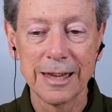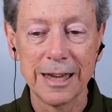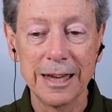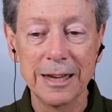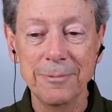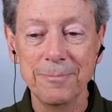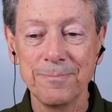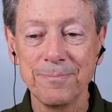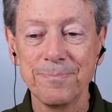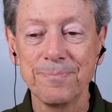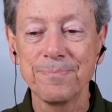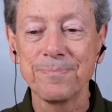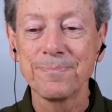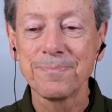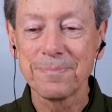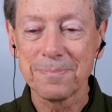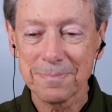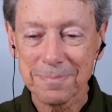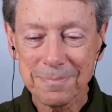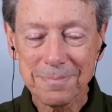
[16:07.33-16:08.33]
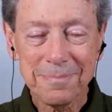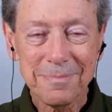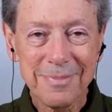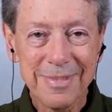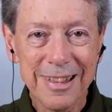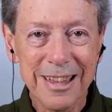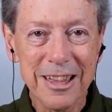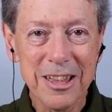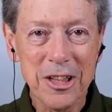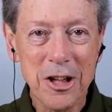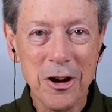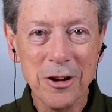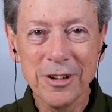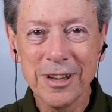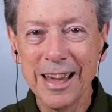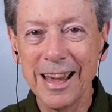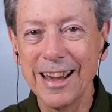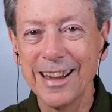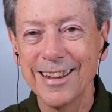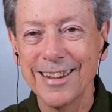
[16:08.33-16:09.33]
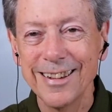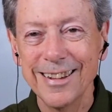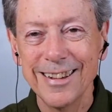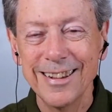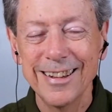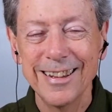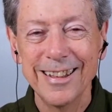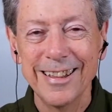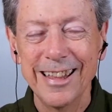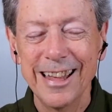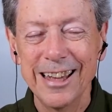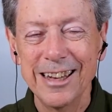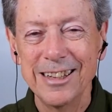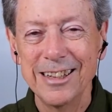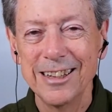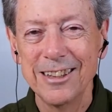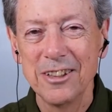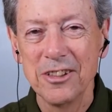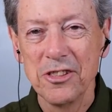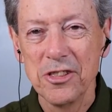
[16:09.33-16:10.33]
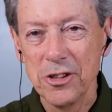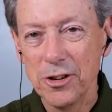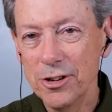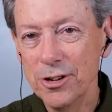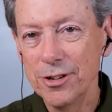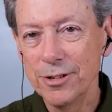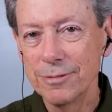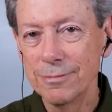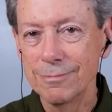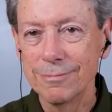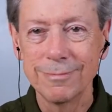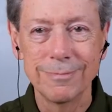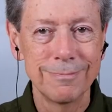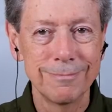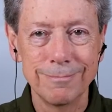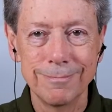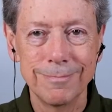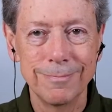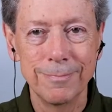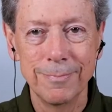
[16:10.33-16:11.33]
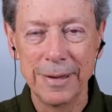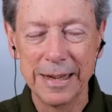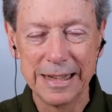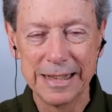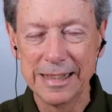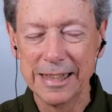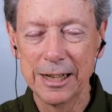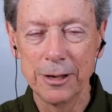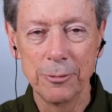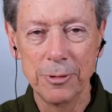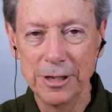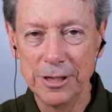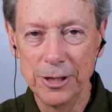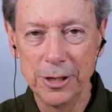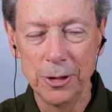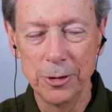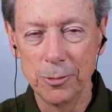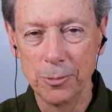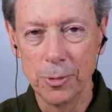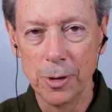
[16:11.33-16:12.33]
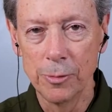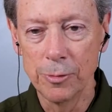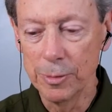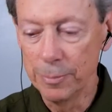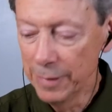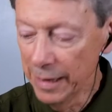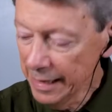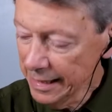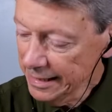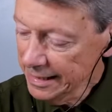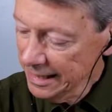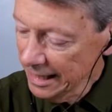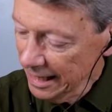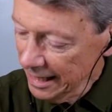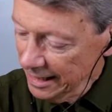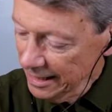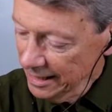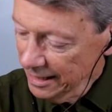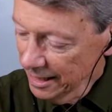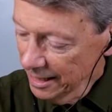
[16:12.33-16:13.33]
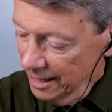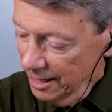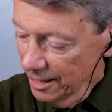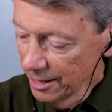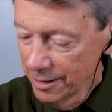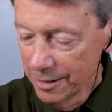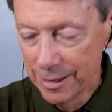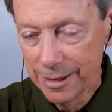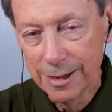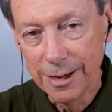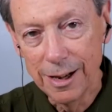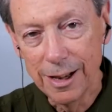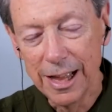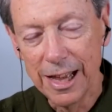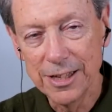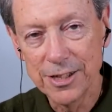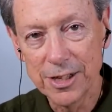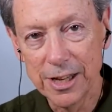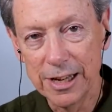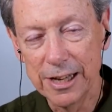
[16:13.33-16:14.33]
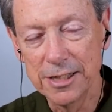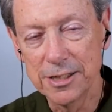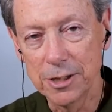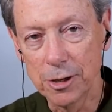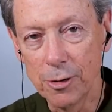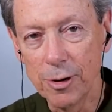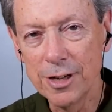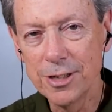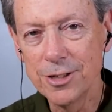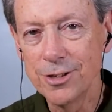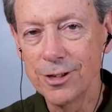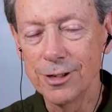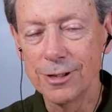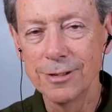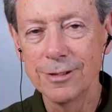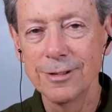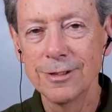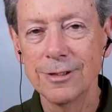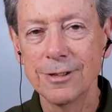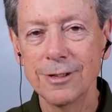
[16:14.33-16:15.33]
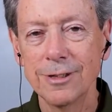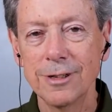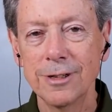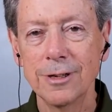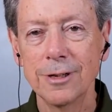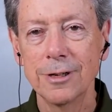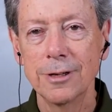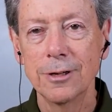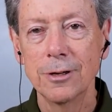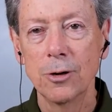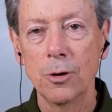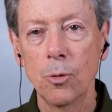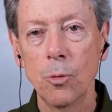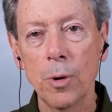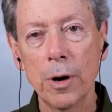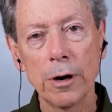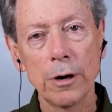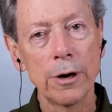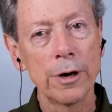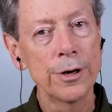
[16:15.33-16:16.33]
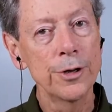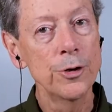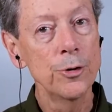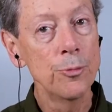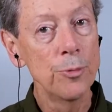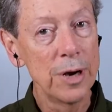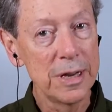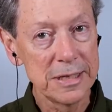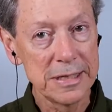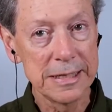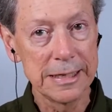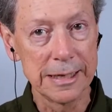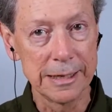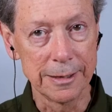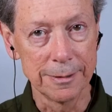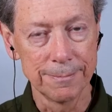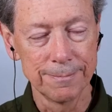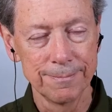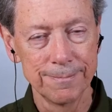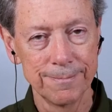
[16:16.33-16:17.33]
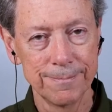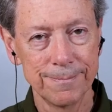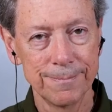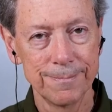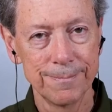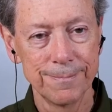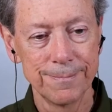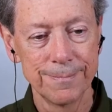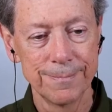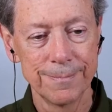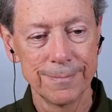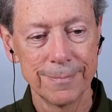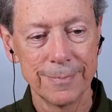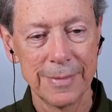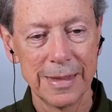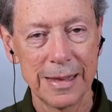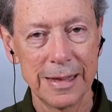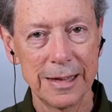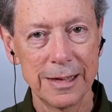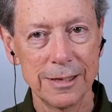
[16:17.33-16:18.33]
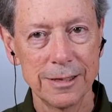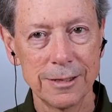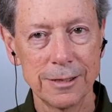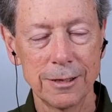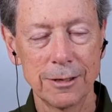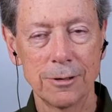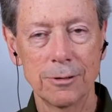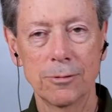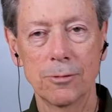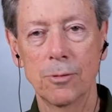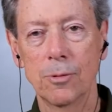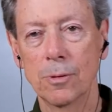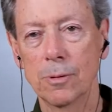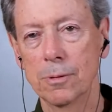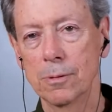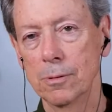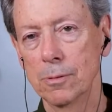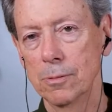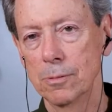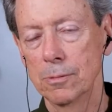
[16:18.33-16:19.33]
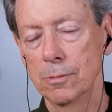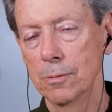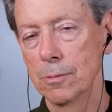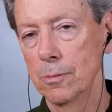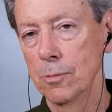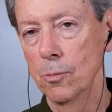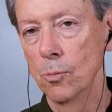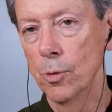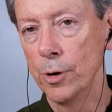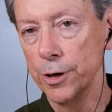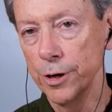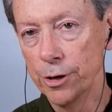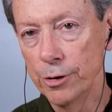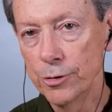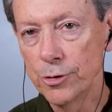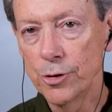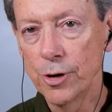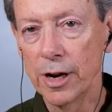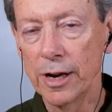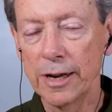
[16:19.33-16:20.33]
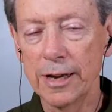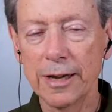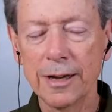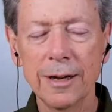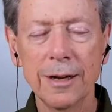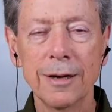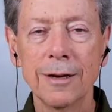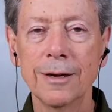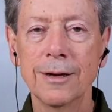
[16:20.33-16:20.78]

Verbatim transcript: okay. Okay. Then Third big thing we do when we meditate, and I'll ask it as a question where are you resting? So, what are you training?